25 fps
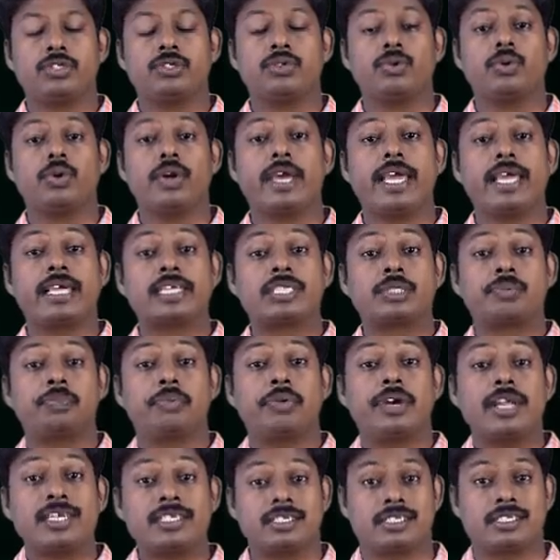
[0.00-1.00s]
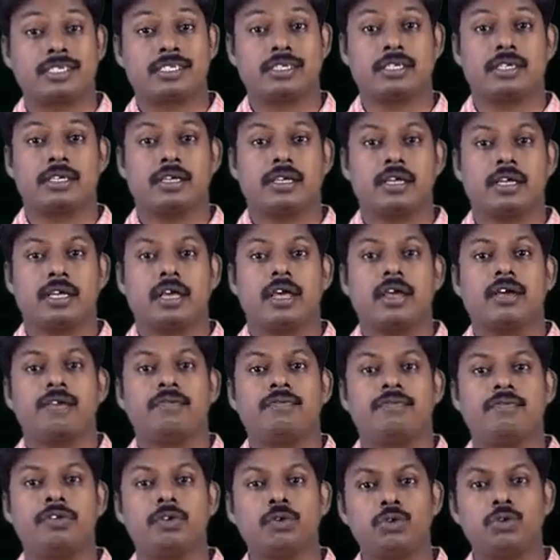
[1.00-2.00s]
to express
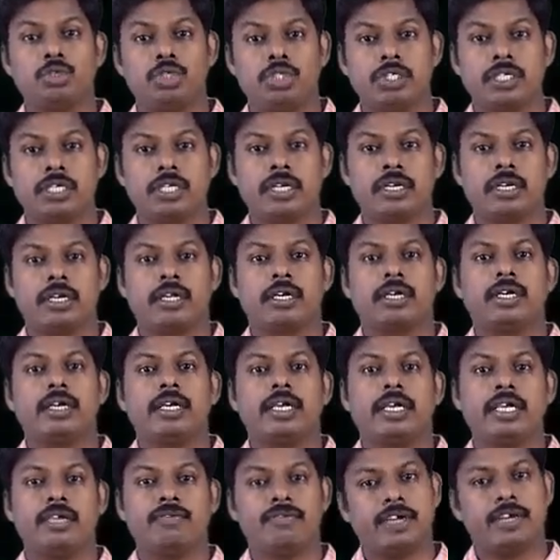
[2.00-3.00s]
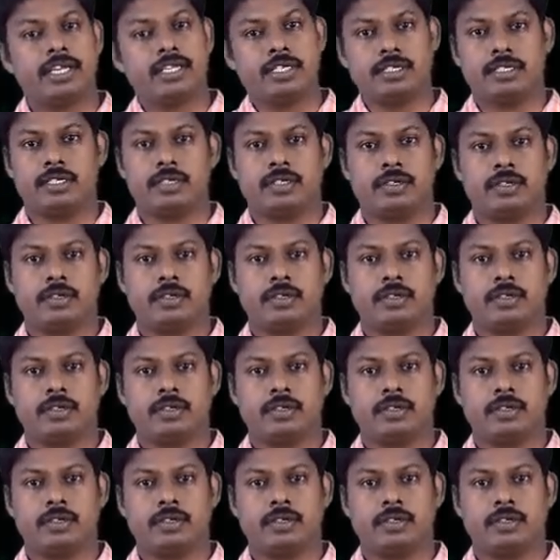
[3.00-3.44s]
future event.